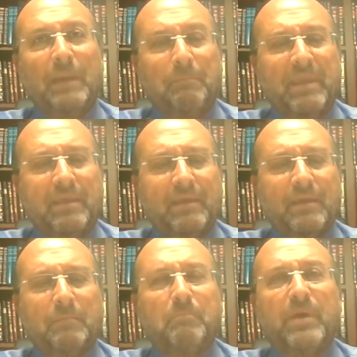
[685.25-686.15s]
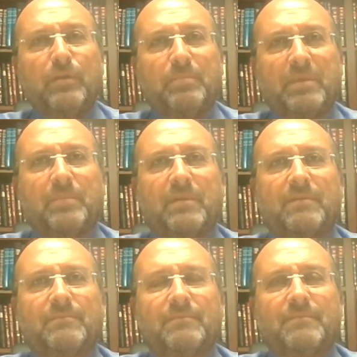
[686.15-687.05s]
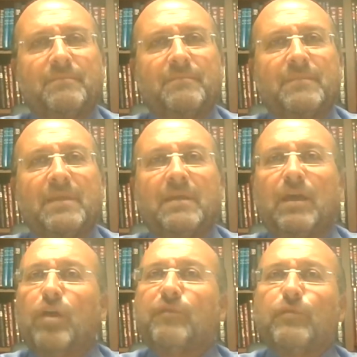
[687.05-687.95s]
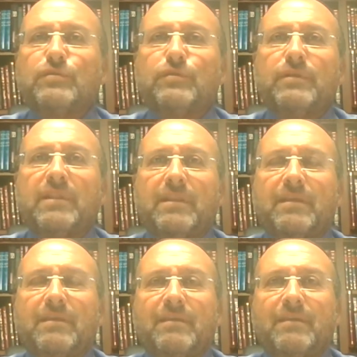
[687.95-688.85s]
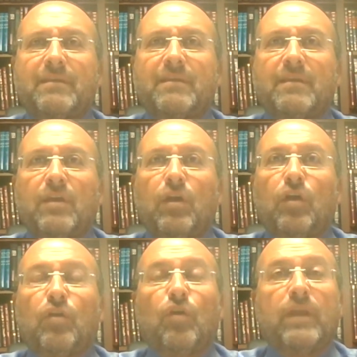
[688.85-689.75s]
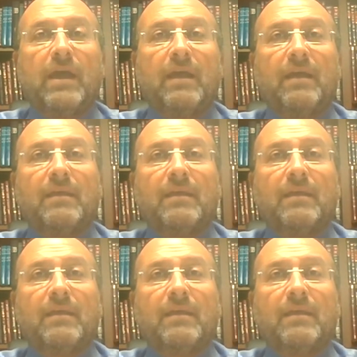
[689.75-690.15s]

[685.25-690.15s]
be better people. Unfortunately, Korach,